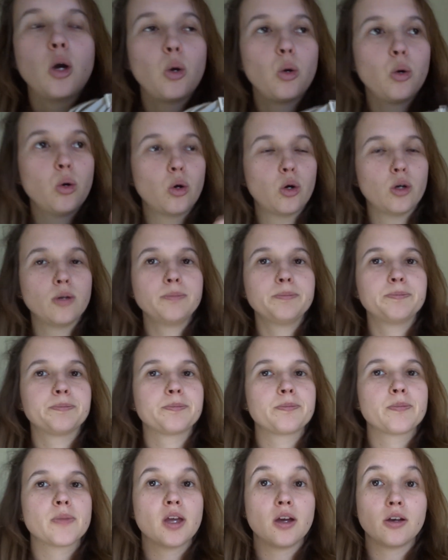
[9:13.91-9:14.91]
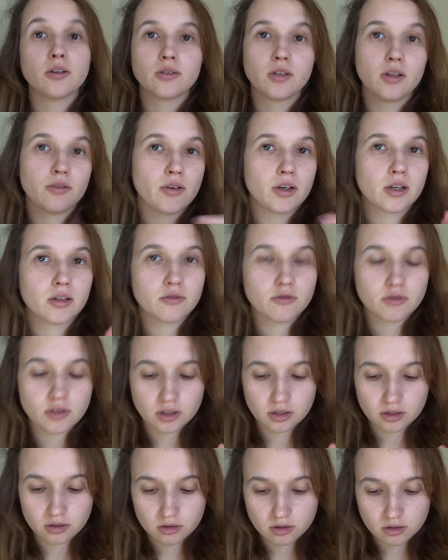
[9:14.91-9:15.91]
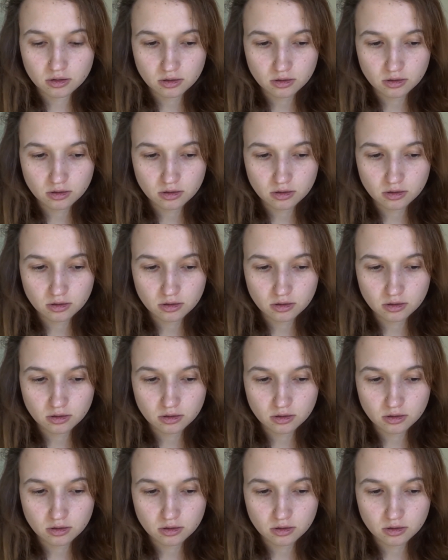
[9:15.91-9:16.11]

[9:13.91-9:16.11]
Or I'll see if I can find